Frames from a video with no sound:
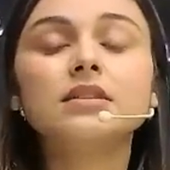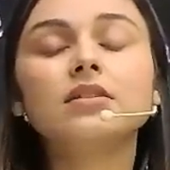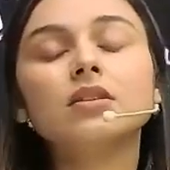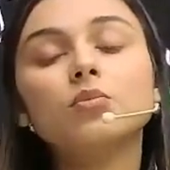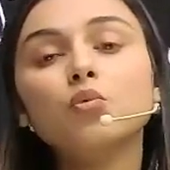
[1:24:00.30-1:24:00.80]

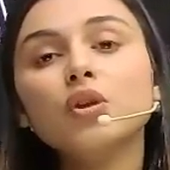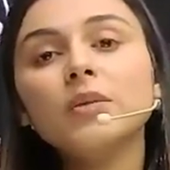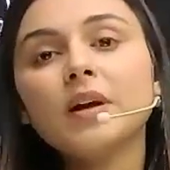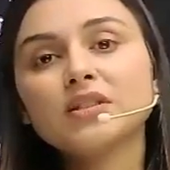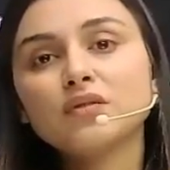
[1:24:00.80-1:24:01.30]
the molar
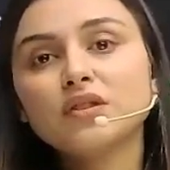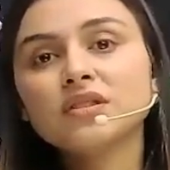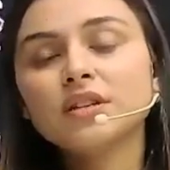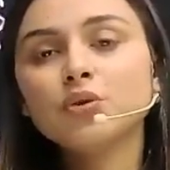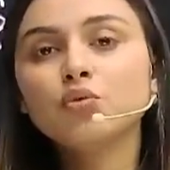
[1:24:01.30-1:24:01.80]
mass of the
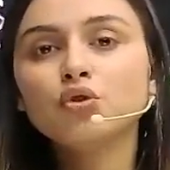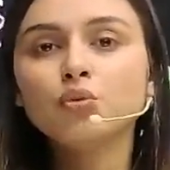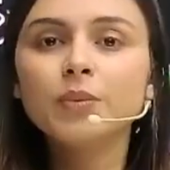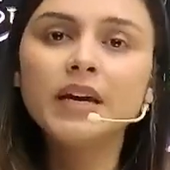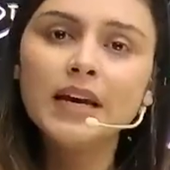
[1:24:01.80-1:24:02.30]
solute to
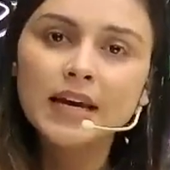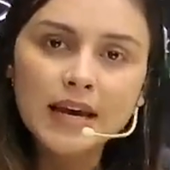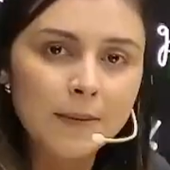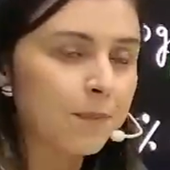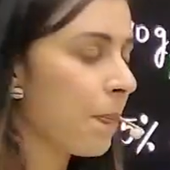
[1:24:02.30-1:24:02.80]
be m.